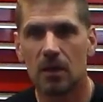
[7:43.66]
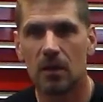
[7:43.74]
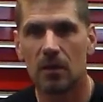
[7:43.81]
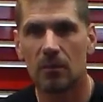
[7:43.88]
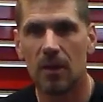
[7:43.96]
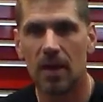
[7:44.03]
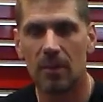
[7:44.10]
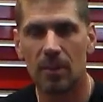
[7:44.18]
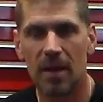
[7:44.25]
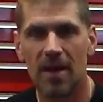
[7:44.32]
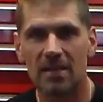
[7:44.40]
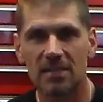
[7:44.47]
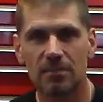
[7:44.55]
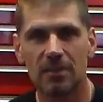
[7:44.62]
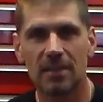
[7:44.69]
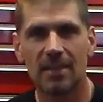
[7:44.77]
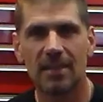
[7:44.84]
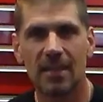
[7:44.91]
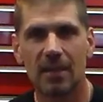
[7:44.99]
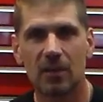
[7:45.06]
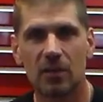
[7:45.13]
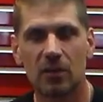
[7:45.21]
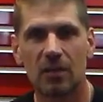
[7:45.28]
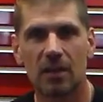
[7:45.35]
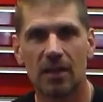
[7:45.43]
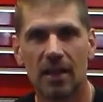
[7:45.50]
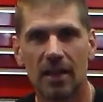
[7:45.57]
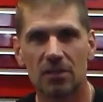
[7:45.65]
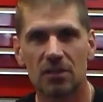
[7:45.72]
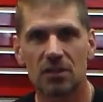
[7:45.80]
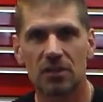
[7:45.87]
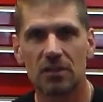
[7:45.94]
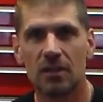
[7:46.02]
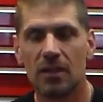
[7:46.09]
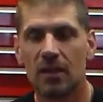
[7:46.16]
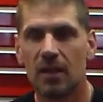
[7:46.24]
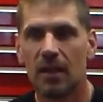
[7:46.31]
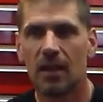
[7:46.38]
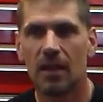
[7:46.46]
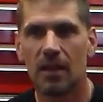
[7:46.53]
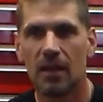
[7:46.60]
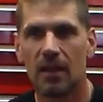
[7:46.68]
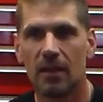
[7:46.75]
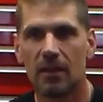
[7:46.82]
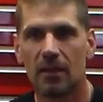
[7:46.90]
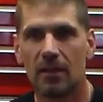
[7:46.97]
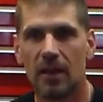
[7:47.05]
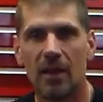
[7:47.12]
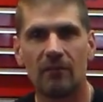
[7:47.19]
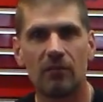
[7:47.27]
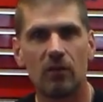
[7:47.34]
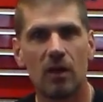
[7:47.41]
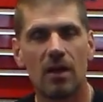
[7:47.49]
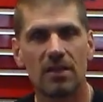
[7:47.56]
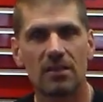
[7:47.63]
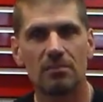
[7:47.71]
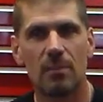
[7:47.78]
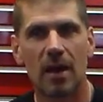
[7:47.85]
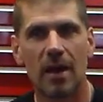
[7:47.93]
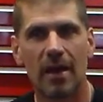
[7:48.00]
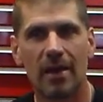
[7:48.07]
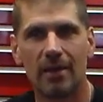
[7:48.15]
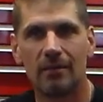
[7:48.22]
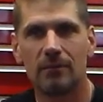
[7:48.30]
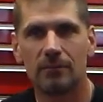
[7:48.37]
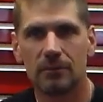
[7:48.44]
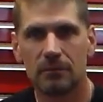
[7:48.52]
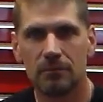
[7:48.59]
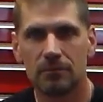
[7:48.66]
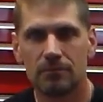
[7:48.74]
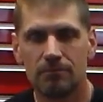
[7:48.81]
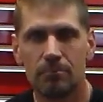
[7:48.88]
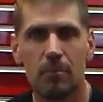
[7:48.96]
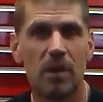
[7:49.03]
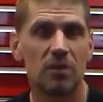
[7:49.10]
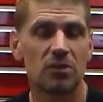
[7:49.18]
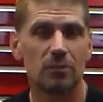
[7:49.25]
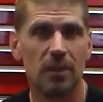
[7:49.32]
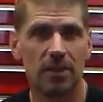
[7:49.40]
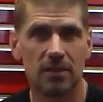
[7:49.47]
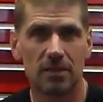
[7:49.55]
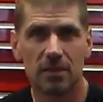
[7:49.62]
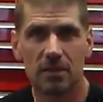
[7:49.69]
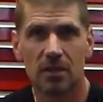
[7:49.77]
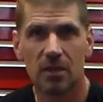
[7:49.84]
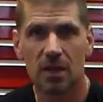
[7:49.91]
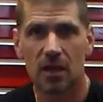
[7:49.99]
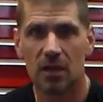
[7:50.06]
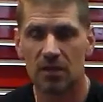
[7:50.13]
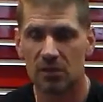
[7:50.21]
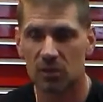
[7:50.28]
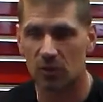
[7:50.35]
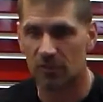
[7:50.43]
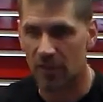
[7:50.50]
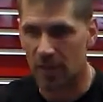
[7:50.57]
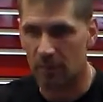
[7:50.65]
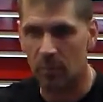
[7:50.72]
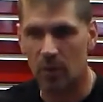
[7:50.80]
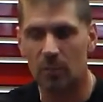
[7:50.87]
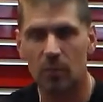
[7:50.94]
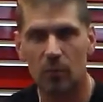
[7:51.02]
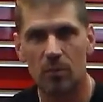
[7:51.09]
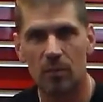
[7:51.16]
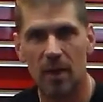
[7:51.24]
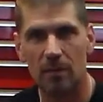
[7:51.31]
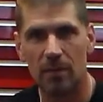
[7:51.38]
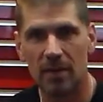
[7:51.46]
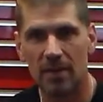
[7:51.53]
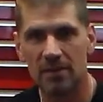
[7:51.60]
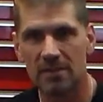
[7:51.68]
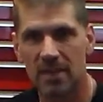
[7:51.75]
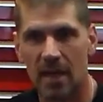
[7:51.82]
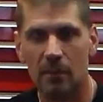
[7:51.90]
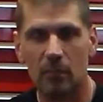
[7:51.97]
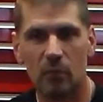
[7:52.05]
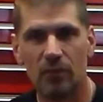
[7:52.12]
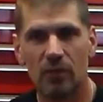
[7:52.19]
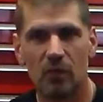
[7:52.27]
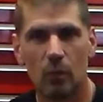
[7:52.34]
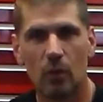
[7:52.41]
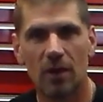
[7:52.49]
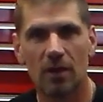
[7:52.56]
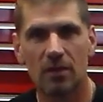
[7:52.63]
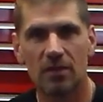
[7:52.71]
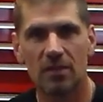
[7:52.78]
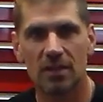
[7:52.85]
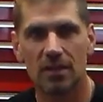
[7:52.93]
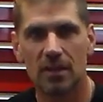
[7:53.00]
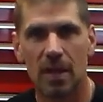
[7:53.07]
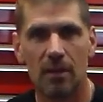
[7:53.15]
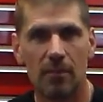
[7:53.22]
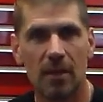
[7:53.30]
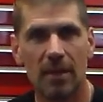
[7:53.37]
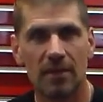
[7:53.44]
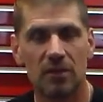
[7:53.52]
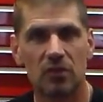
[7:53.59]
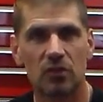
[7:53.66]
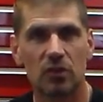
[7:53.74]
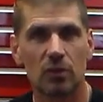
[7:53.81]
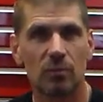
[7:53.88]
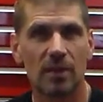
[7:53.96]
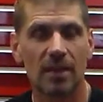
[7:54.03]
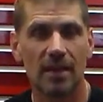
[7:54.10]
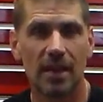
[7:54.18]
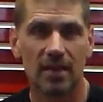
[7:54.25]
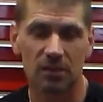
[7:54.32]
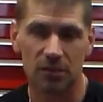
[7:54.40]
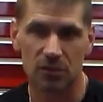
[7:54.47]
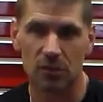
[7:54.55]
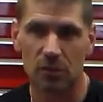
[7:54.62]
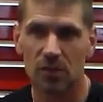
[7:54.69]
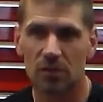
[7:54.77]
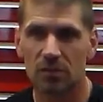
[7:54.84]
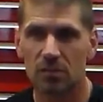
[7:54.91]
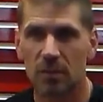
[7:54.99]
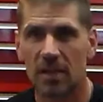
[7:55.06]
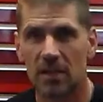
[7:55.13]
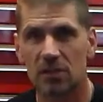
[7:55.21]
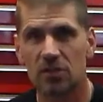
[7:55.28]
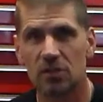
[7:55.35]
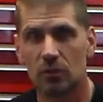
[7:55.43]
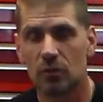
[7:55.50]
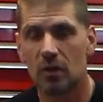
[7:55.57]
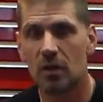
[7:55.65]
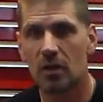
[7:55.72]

um, I possibly can get a good connection and I've lost my measurement. Uh, so if I probe it with my pins, I'm moving the wires and I may disturb the connection. So here's my issue.